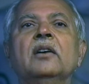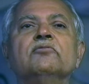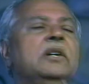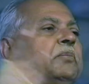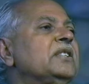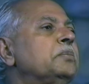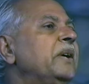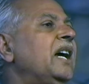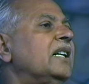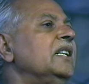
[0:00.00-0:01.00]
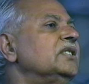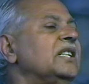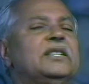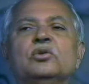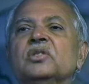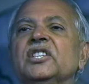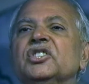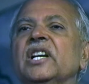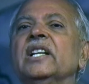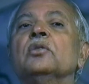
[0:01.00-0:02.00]
We must pay attention to the
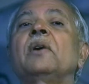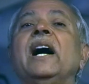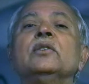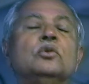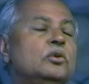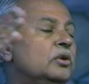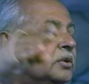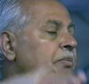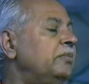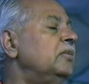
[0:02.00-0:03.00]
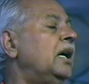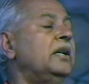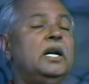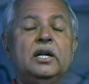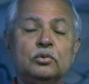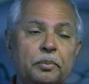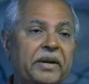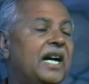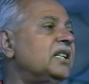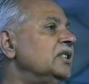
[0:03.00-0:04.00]
strength. Why to, uh, to pay
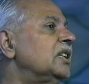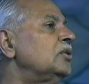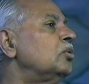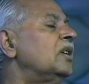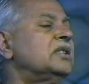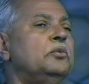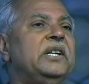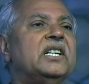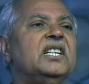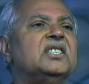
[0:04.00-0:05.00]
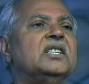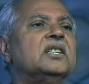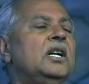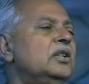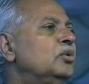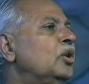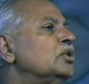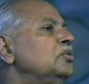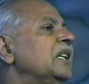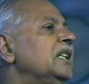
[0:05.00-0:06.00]
attention towards the weaknesses? Those
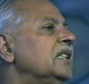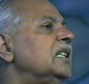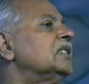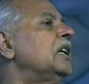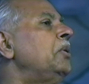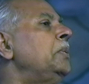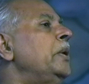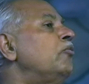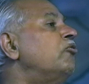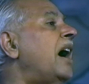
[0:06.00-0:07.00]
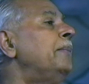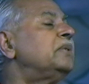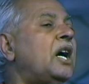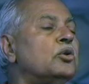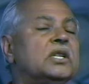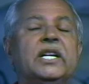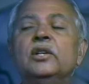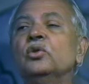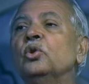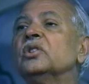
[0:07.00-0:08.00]
weaknesses, they will be wiped out
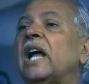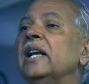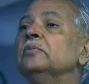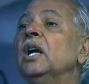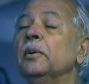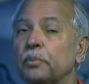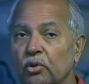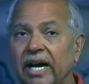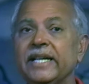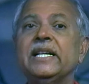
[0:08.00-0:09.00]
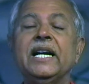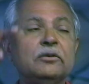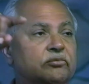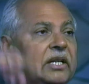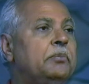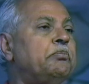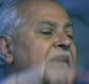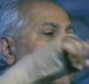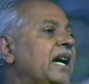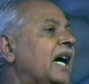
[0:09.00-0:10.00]
in no time, provided we
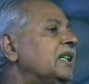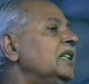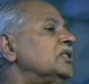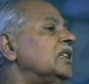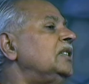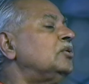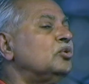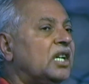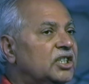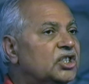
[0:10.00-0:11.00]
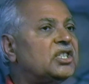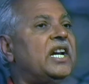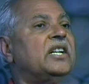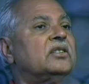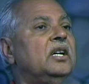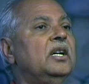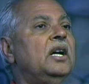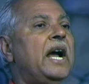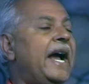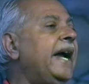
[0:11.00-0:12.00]
pay attention to the strength.
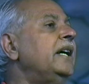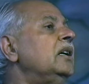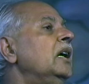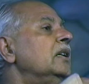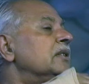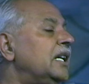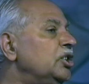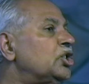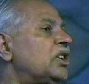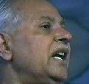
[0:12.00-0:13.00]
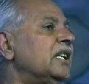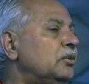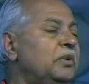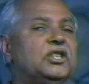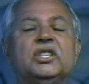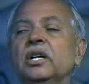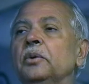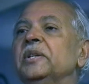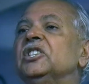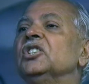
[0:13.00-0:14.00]
And the strength which,
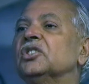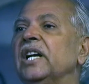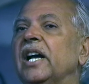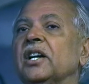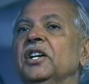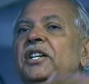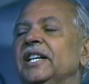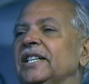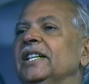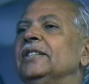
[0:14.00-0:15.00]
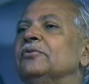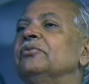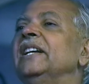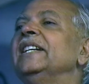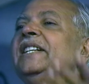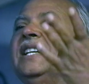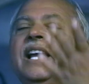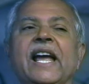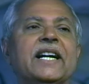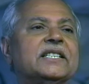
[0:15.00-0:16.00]
which is there, it is very
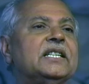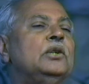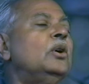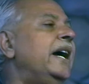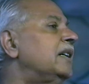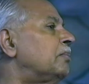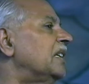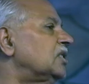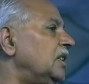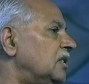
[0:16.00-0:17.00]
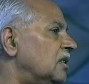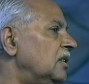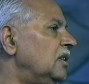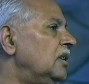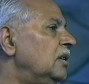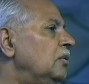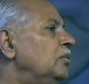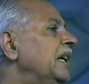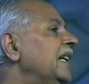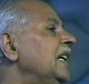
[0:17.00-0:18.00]
active at present.
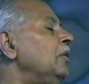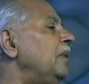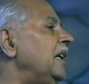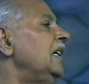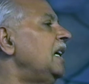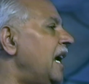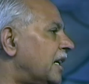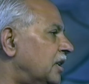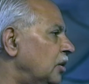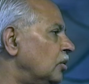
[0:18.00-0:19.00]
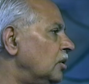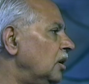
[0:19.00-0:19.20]
Very, very active.